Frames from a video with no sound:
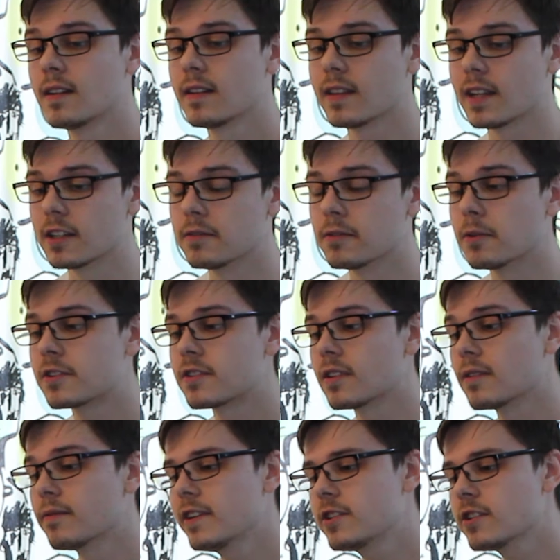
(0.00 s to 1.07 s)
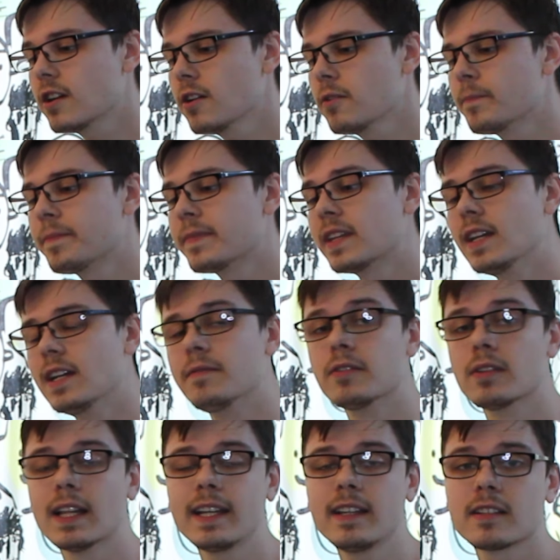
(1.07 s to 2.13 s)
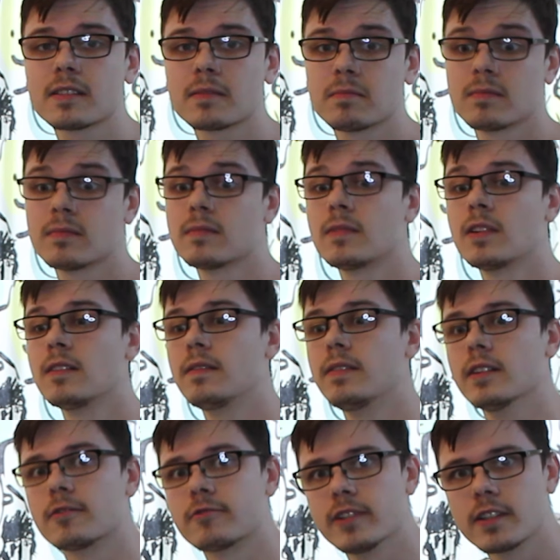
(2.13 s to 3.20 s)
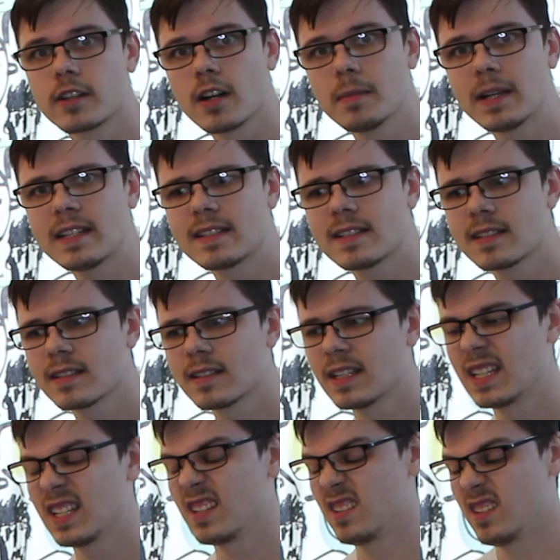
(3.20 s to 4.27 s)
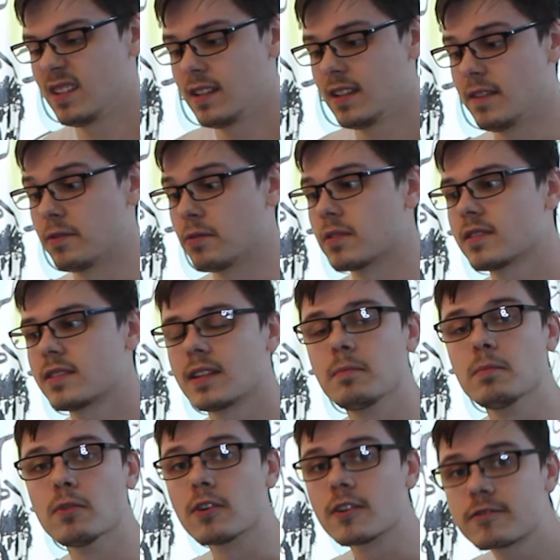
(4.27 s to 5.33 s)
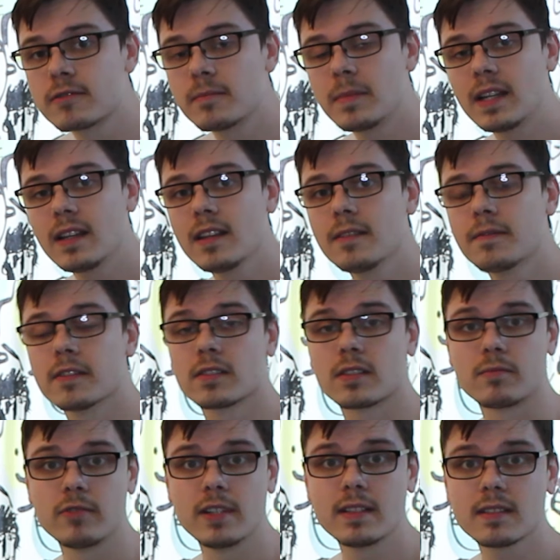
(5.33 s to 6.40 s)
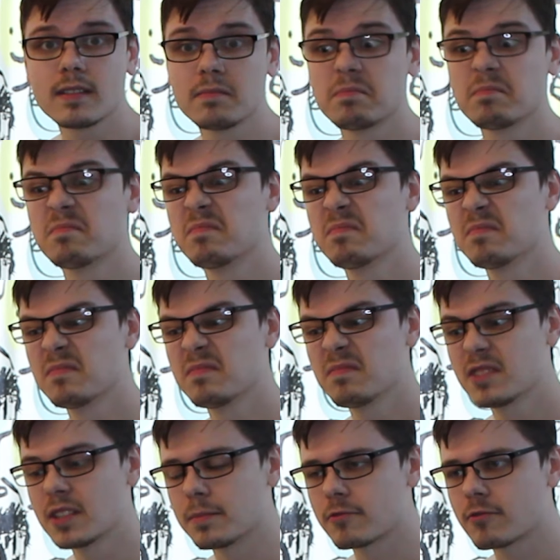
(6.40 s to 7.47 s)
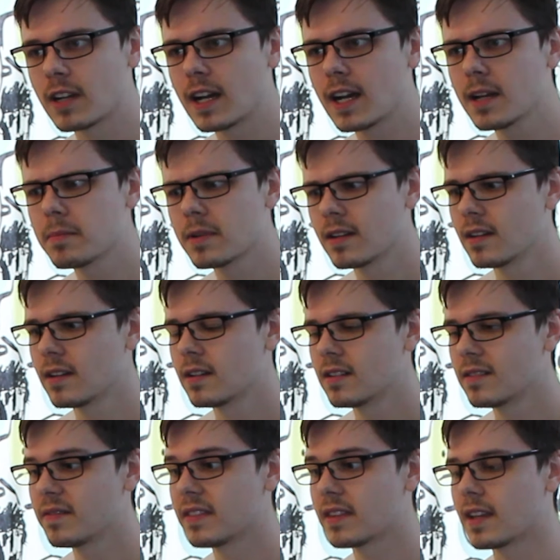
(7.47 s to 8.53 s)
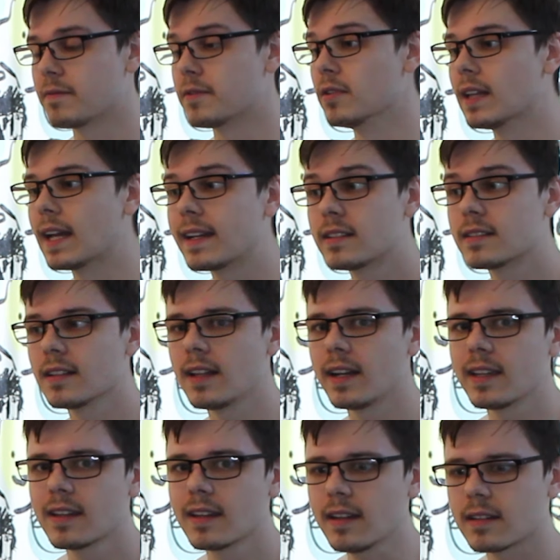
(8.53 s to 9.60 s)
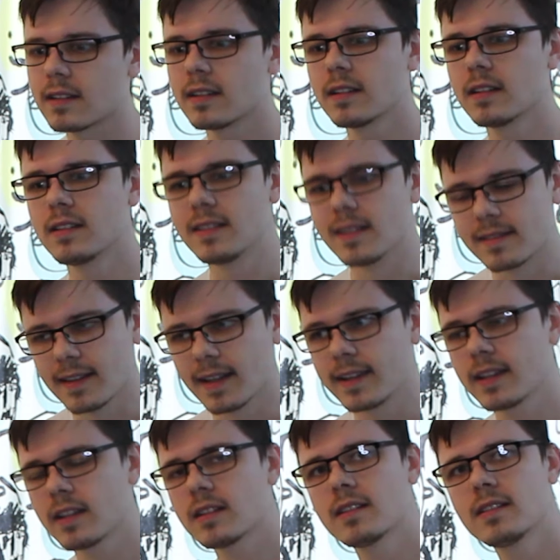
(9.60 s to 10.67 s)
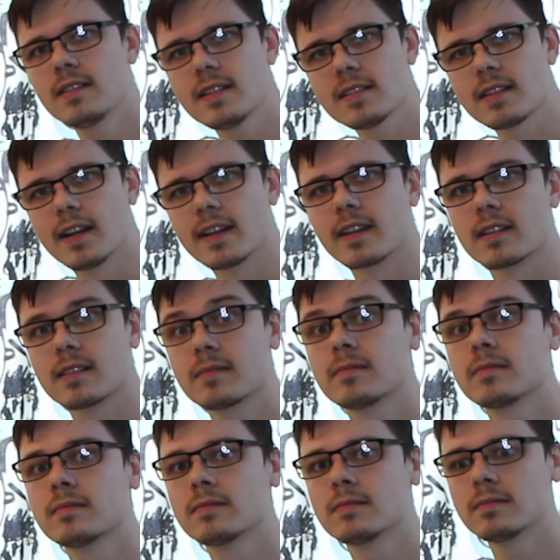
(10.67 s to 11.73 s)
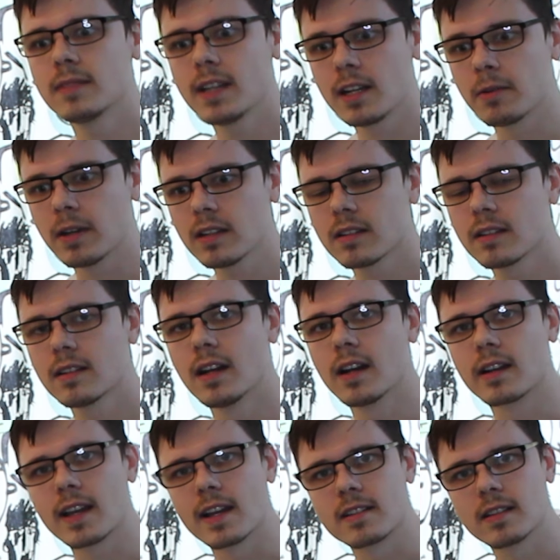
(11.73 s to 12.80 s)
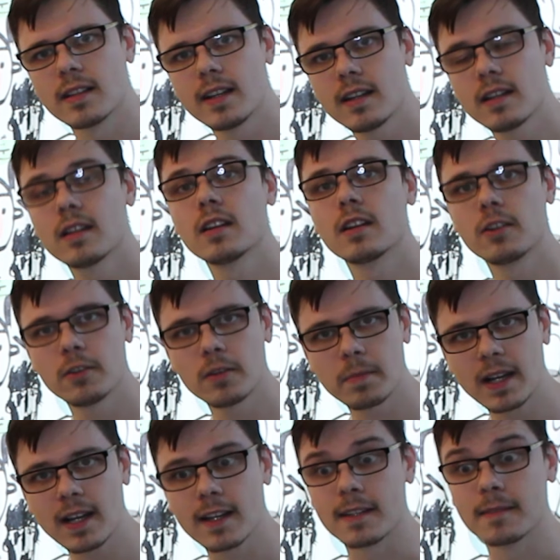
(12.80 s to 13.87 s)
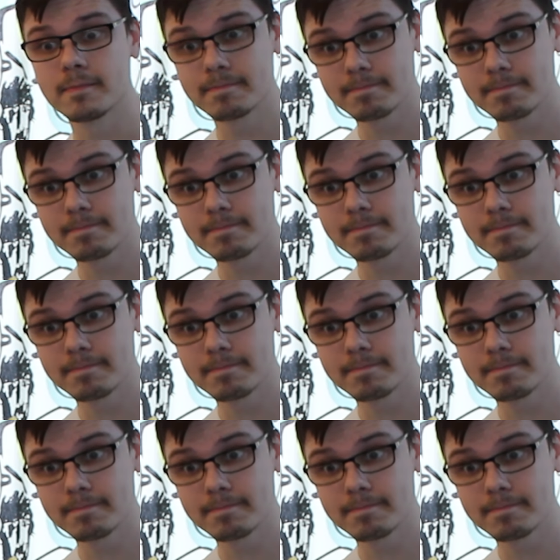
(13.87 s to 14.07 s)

Thank you for watching the video. If you liked, feel free to comment. If you want to see more from me for some reason, subscribe. If you liked it, like it. Dislike it, dislike it. Anyway, I'll catch you later. Goodbye.